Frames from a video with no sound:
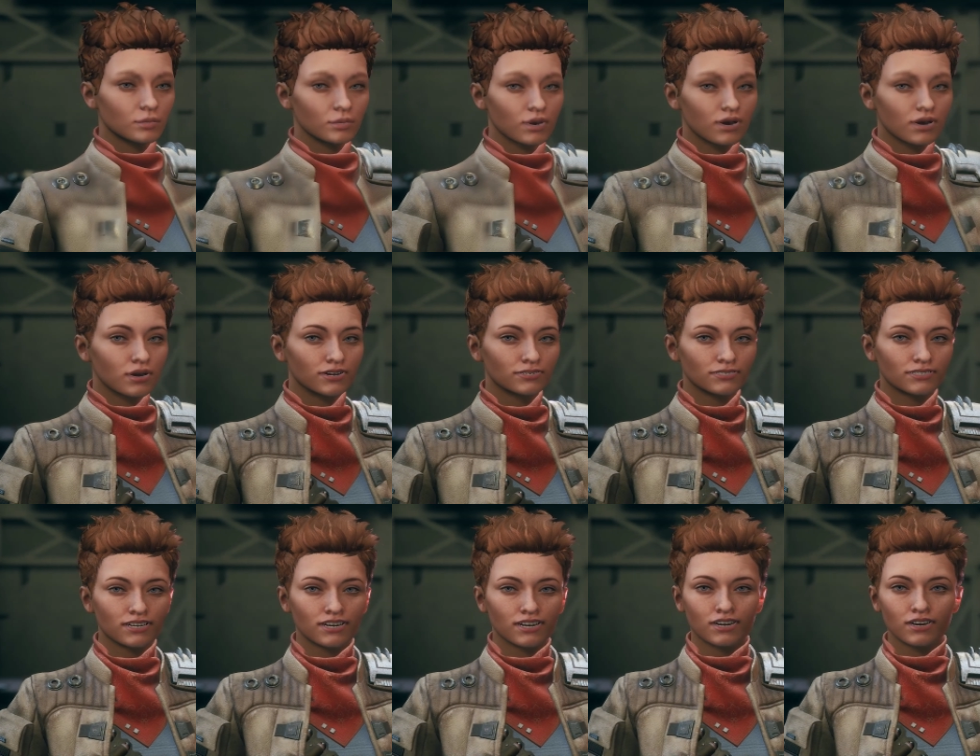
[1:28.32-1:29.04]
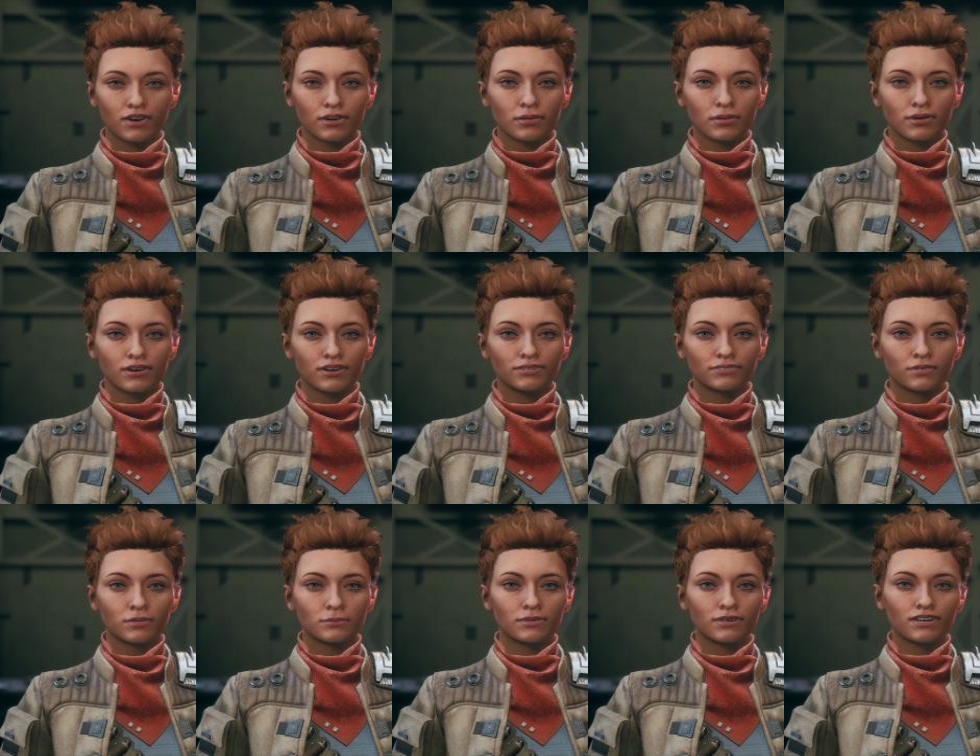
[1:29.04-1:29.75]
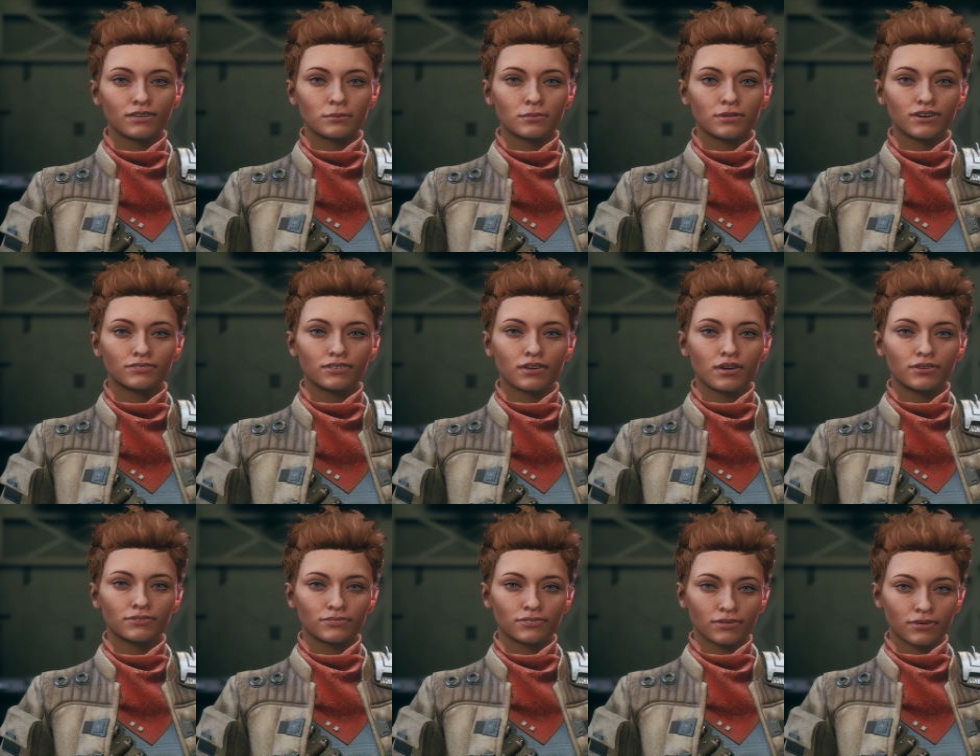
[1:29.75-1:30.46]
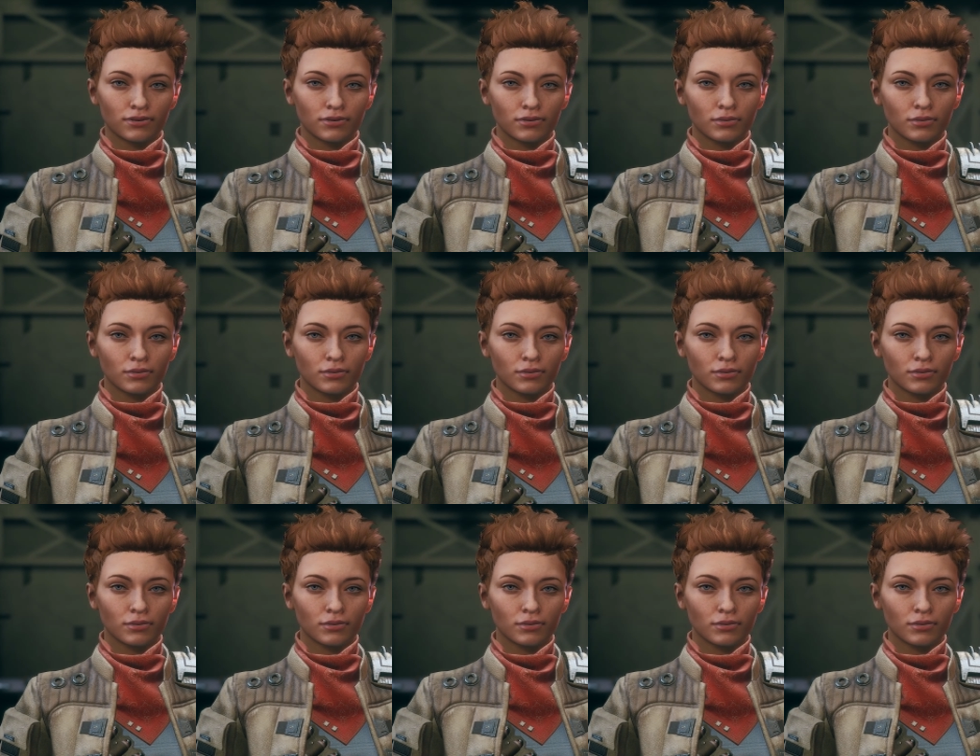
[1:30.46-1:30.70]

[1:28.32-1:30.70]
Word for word: Wanda's secret is repeat business.